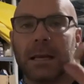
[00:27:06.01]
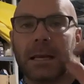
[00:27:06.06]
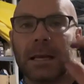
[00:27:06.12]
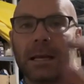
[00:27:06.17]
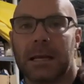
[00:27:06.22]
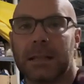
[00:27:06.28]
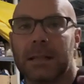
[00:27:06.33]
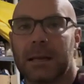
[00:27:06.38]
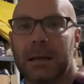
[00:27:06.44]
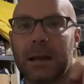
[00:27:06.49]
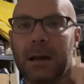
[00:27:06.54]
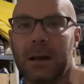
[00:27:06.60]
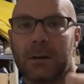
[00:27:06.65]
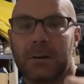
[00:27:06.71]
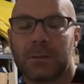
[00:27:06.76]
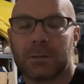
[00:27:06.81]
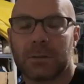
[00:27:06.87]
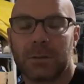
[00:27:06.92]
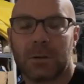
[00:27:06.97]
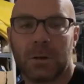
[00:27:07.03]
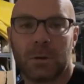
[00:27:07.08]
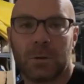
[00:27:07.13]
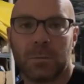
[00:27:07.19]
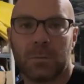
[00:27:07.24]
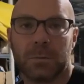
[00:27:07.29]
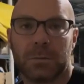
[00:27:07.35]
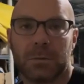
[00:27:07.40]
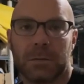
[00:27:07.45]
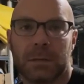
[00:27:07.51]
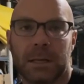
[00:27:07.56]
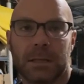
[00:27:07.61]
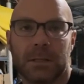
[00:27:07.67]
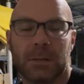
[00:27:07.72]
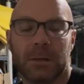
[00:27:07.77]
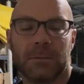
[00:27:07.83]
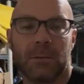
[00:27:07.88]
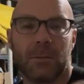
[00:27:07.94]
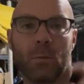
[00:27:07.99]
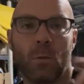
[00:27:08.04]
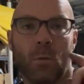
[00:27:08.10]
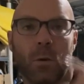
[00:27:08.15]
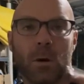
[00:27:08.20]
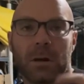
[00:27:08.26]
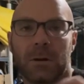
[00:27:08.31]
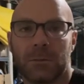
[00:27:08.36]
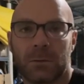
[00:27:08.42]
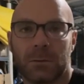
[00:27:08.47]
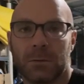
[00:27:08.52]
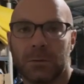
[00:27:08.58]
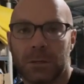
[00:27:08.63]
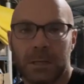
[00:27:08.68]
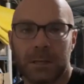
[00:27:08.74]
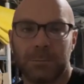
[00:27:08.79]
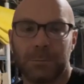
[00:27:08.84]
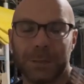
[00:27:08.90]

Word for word: And then I also hope that you have a wonderful new year.